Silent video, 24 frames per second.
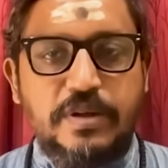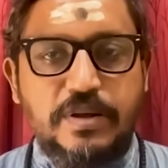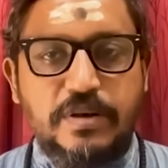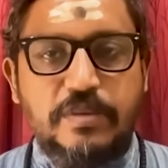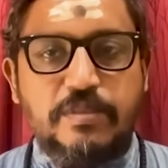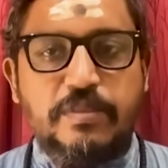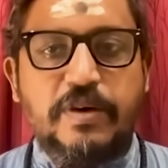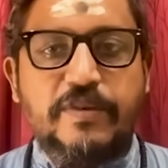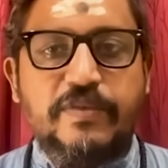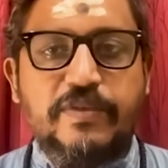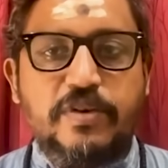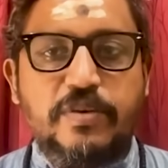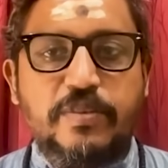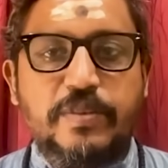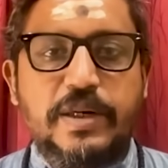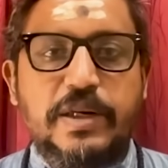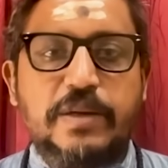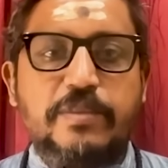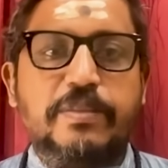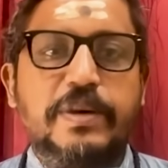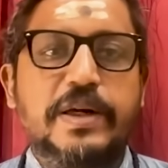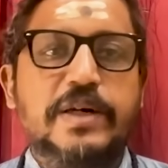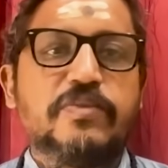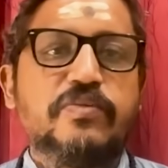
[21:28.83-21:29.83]
buffalo
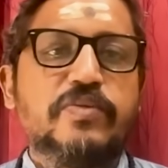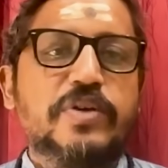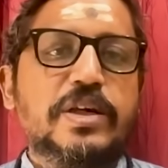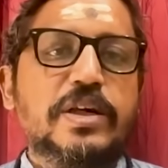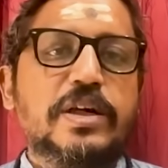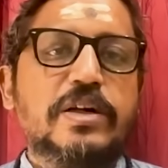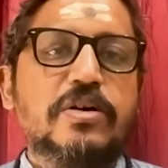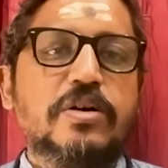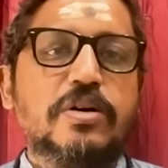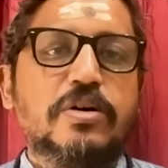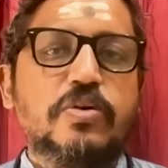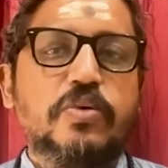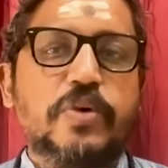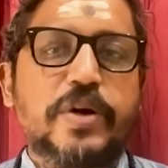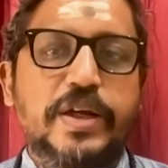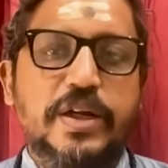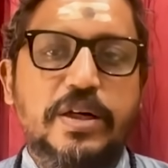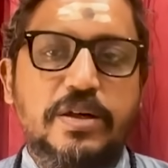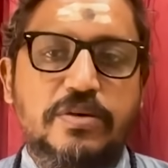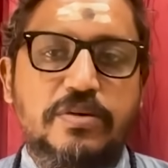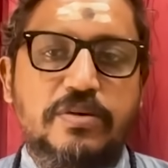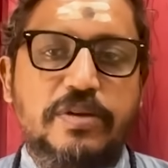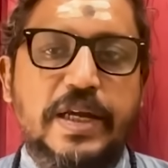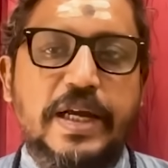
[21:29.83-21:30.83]
milk, but we are not going
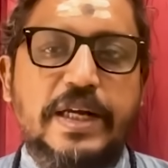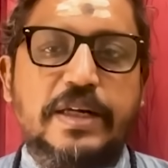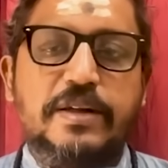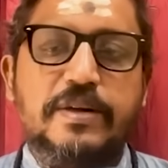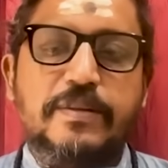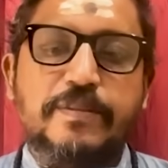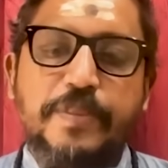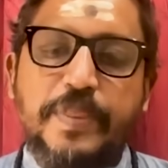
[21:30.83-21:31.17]
into that.